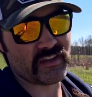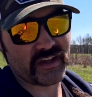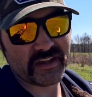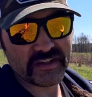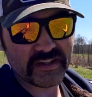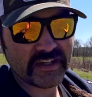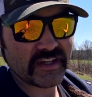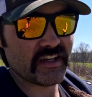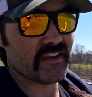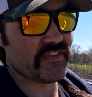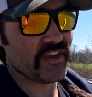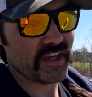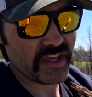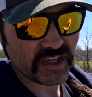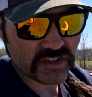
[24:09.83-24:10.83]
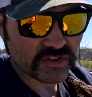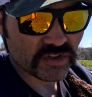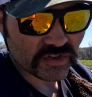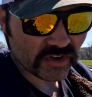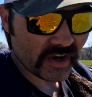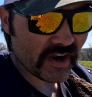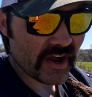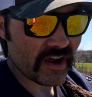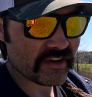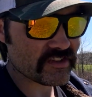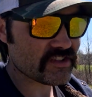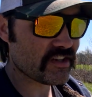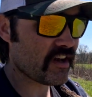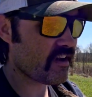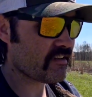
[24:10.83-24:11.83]
the, the hill ground and
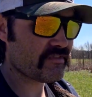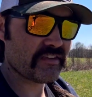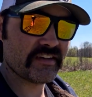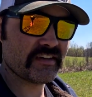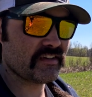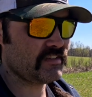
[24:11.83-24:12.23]
stuff,